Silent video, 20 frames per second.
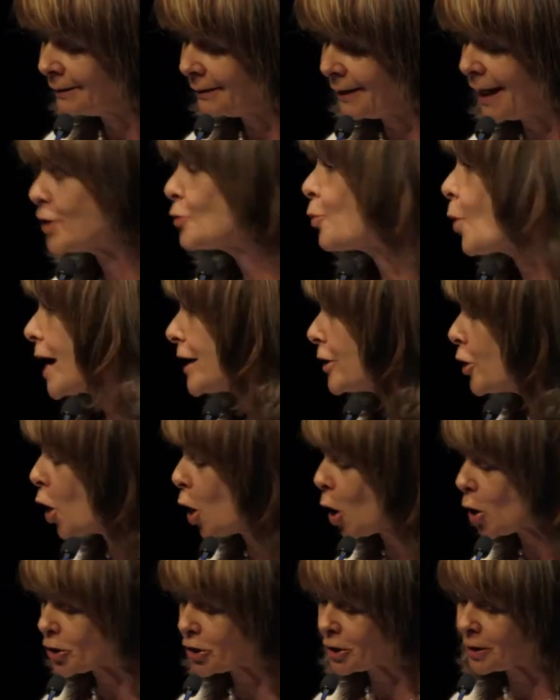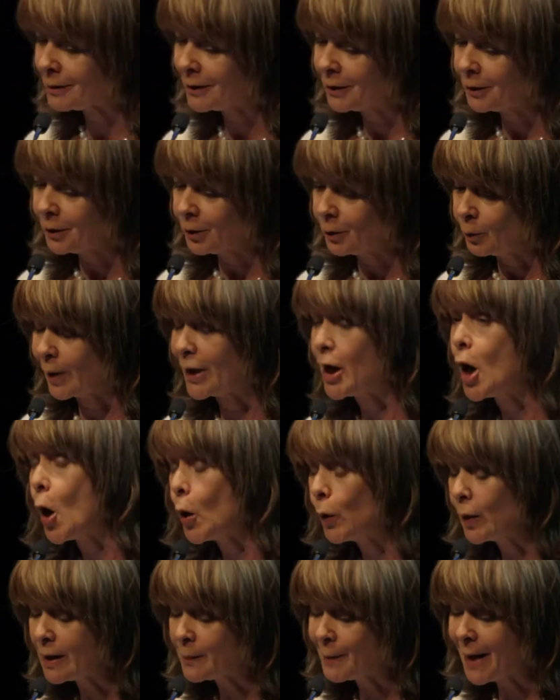And why not? When
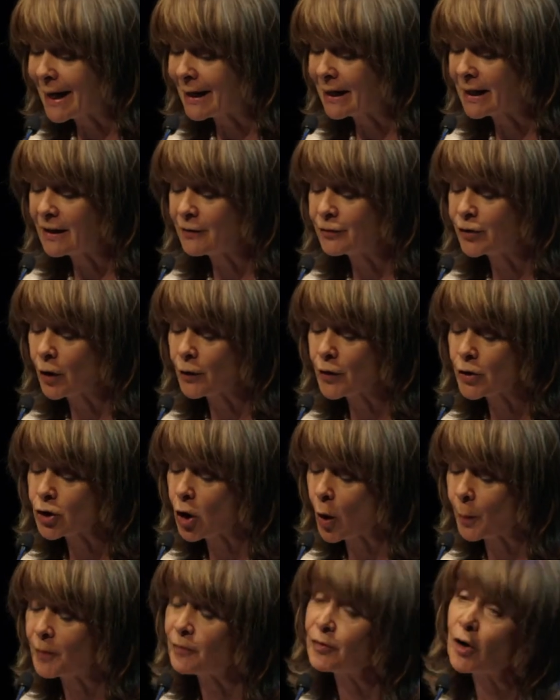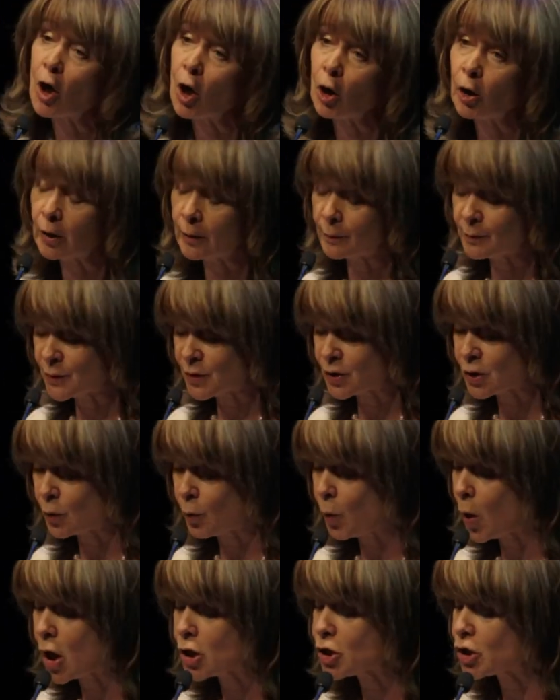holy men lived on the top of columns to
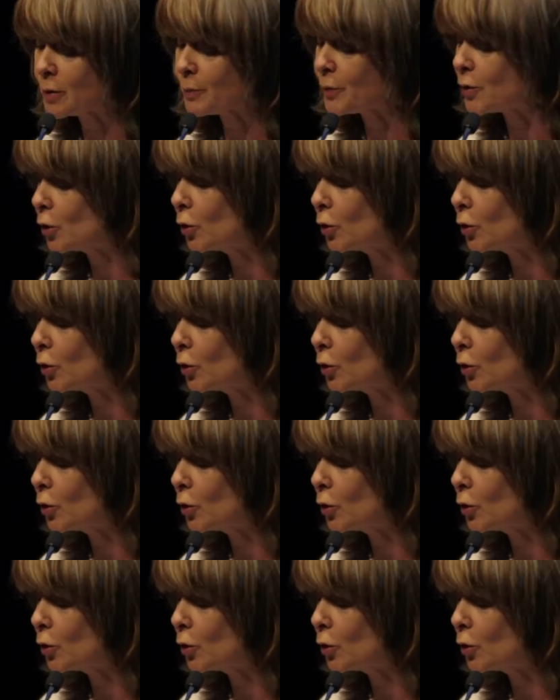worship the